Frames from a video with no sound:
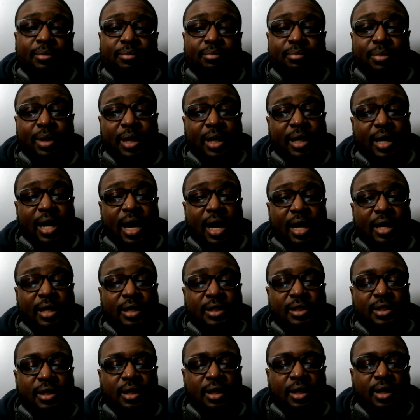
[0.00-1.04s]
being
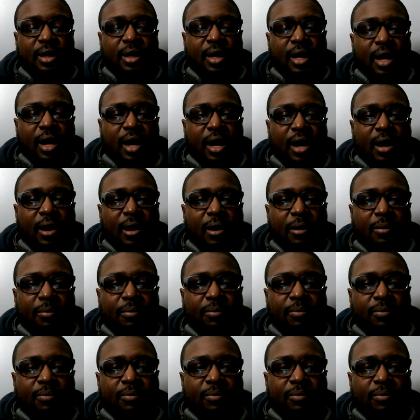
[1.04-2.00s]
honest. Um,